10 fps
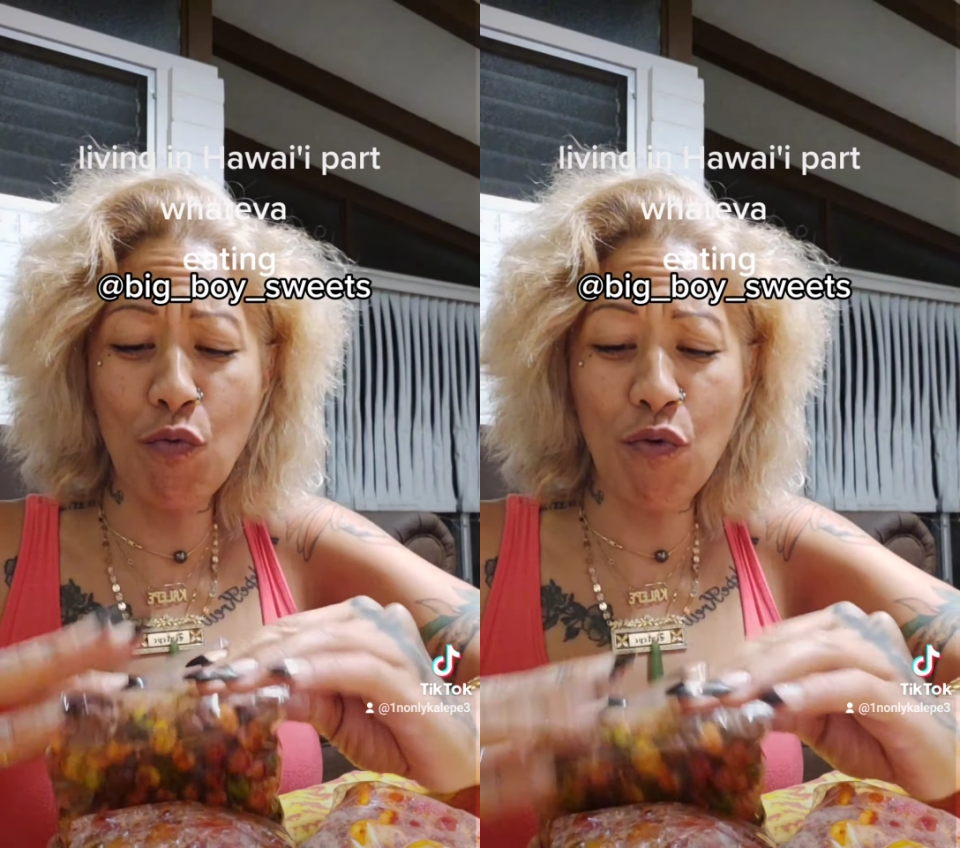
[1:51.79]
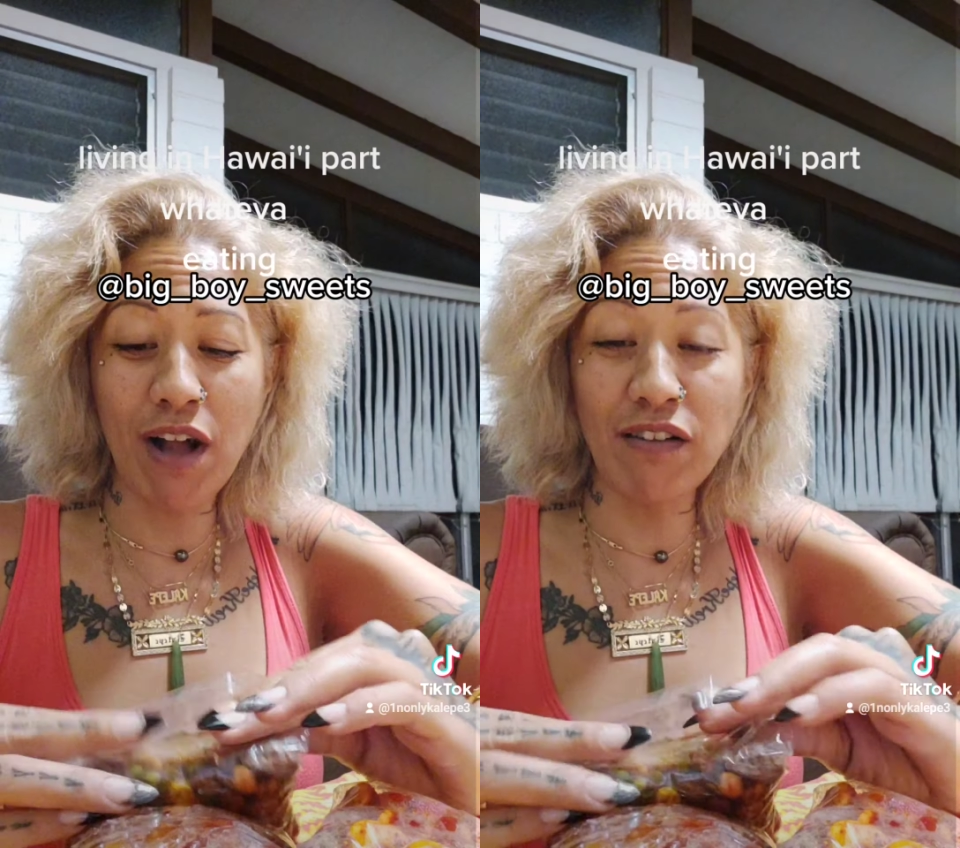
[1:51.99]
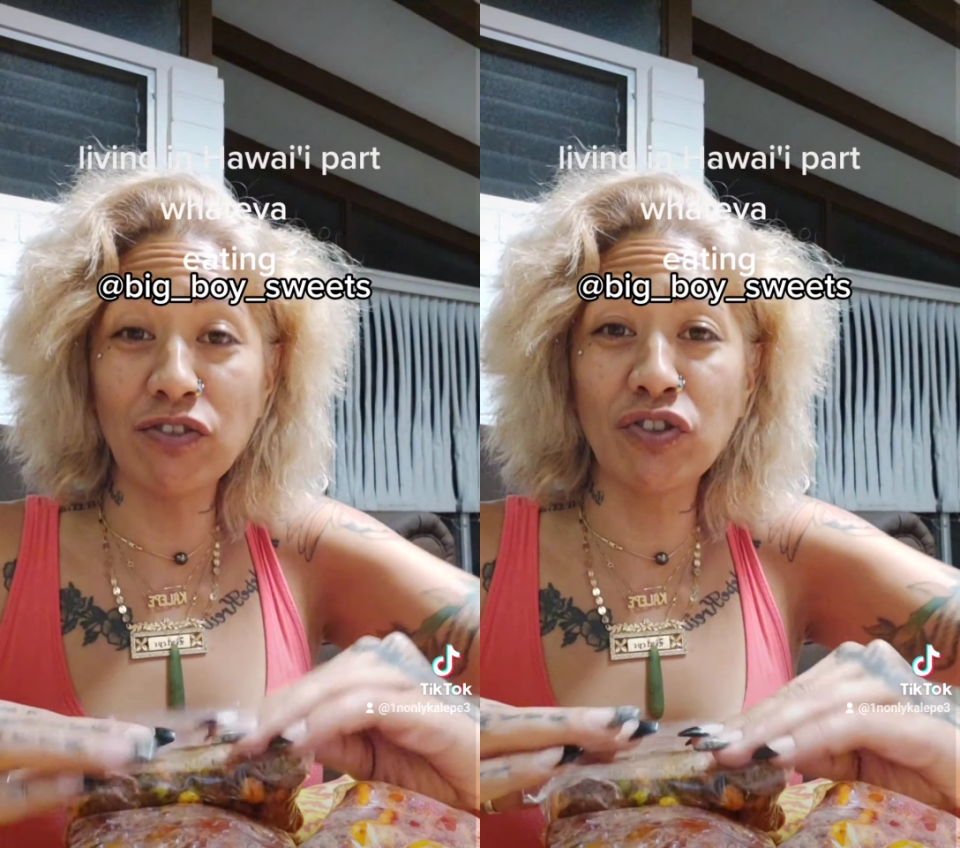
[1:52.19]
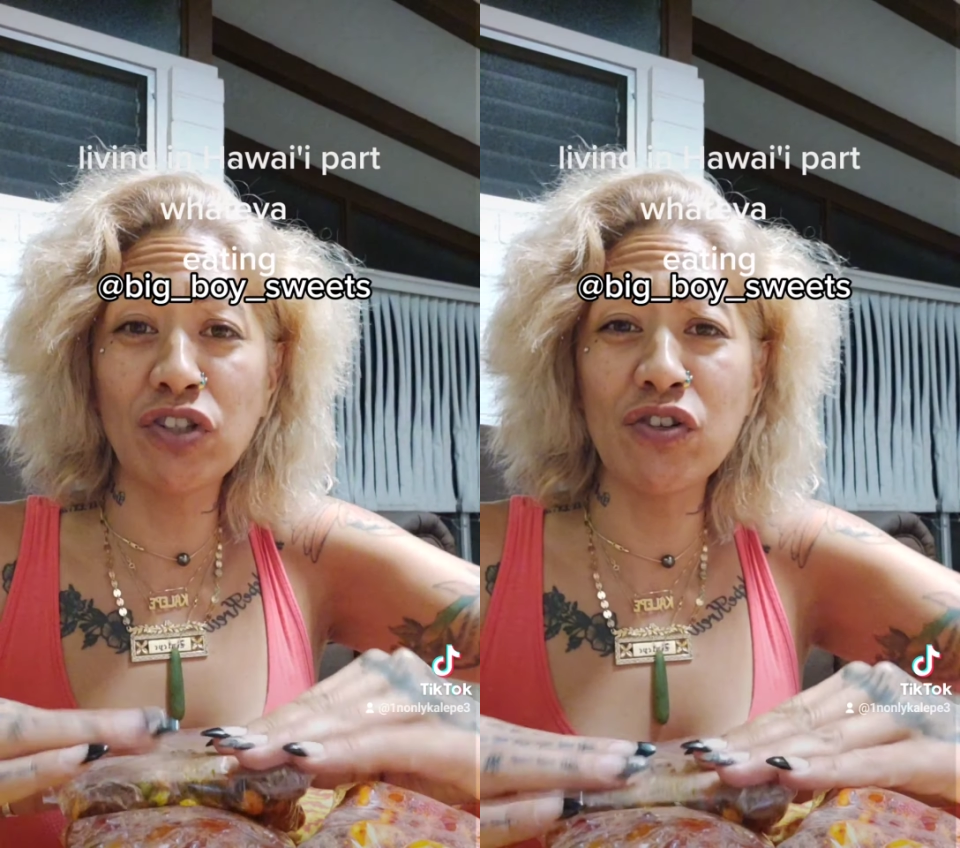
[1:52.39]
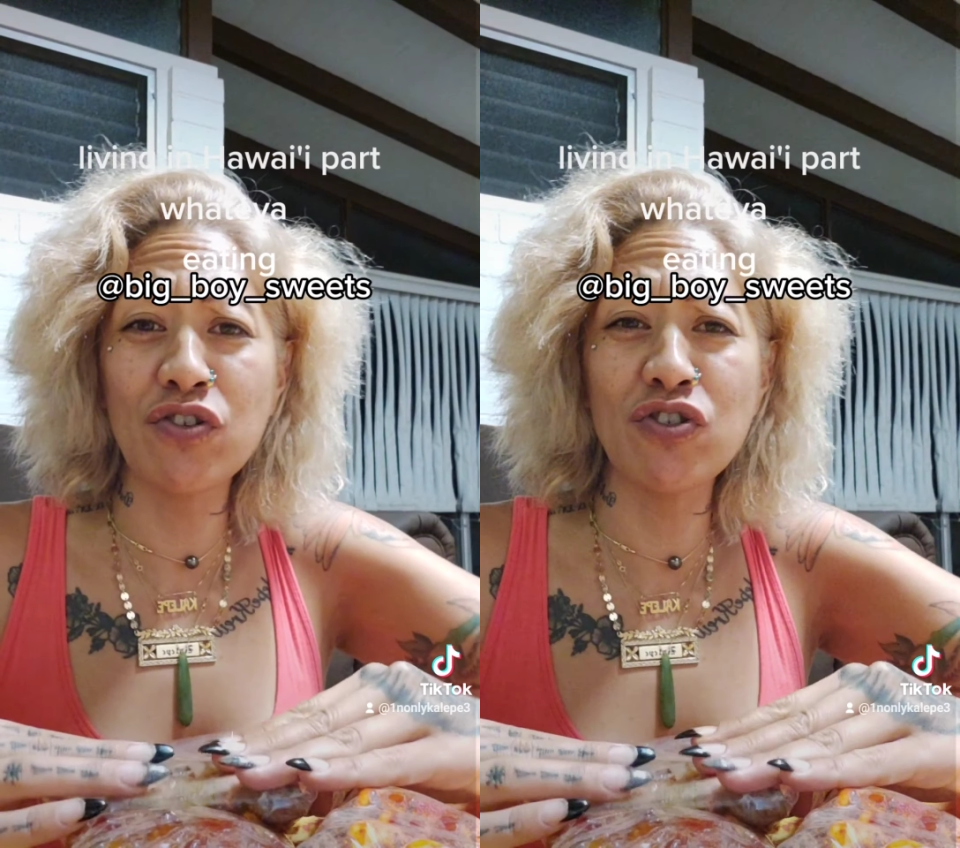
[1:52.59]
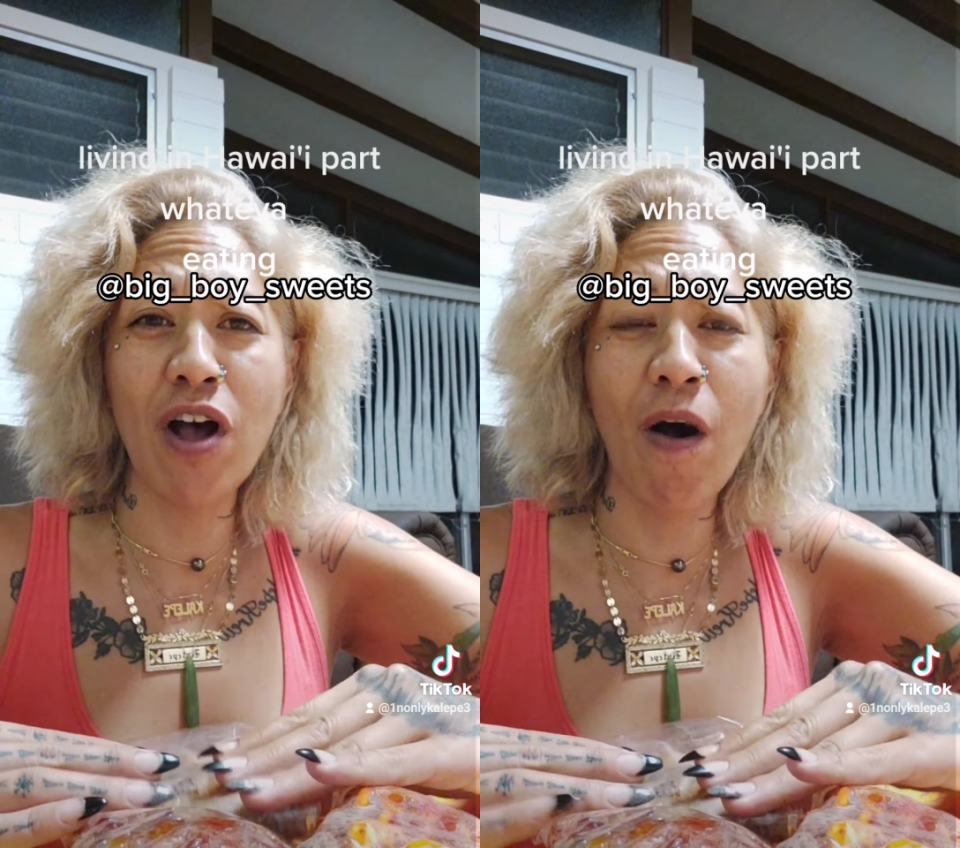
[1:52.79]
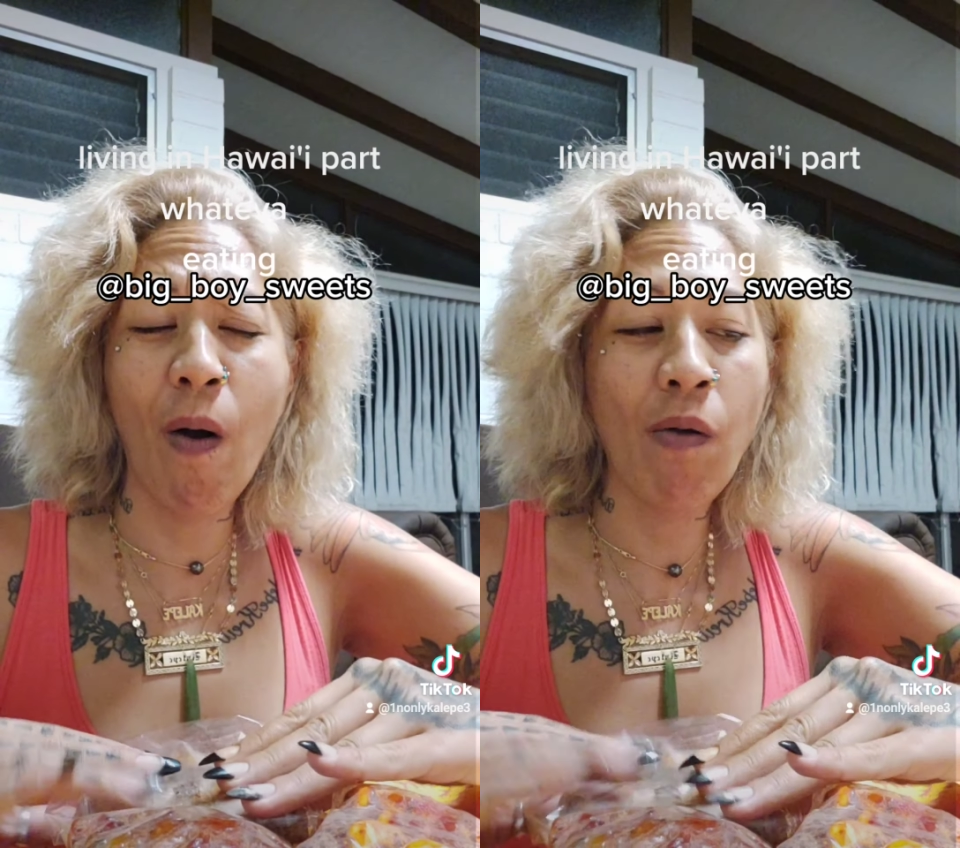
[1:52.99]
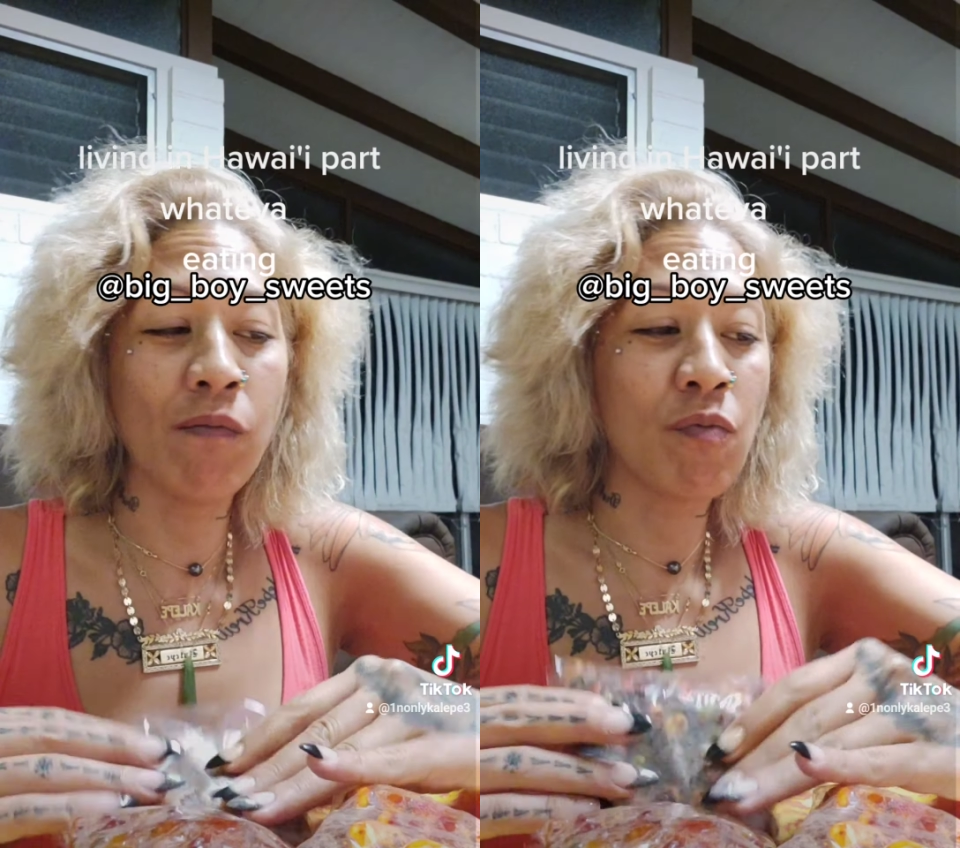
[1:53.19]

Oh, I'm still soft.